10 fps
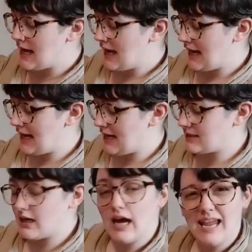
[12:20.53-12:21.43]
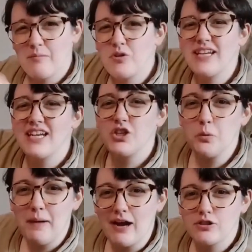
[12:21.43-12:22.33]
And I am going to get a new
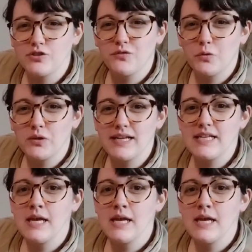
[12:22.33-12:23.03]
pouch for it.